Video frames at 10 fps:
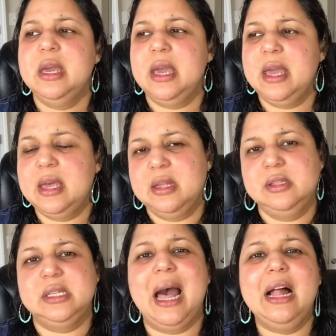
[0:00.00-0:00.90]

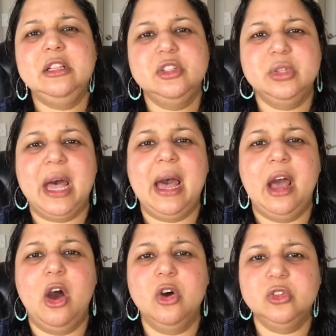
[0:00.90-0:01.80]
And I'll do
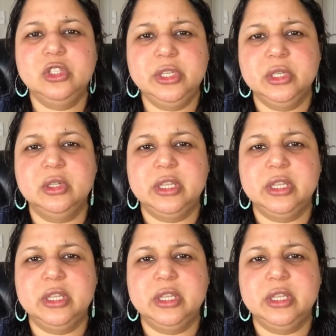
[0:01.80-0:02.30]
that until